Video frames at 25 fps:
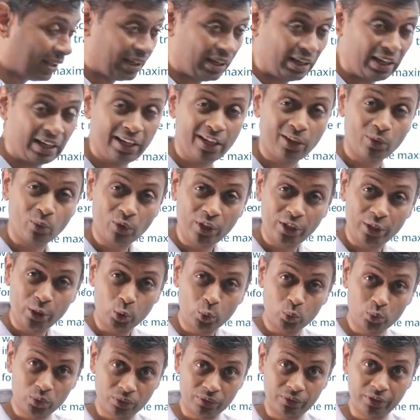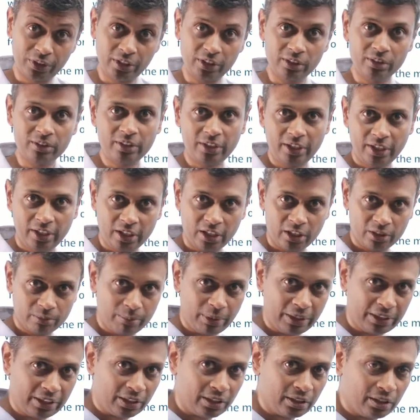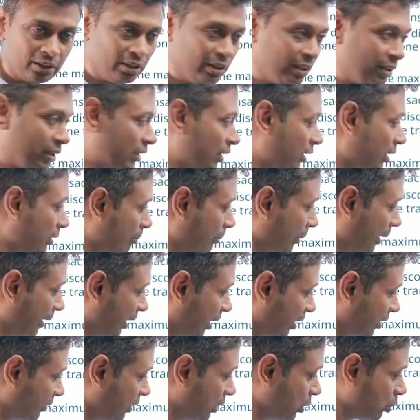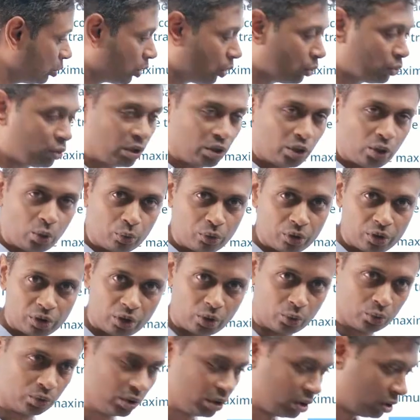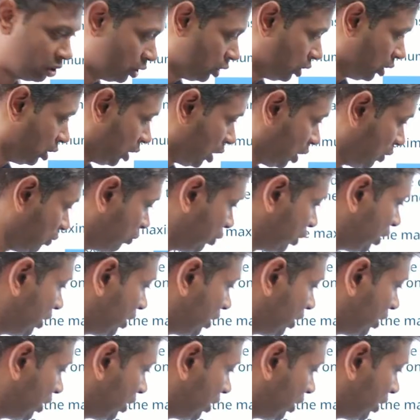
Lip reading: I'll get only 250. 300 is better. Might as well do 1000. For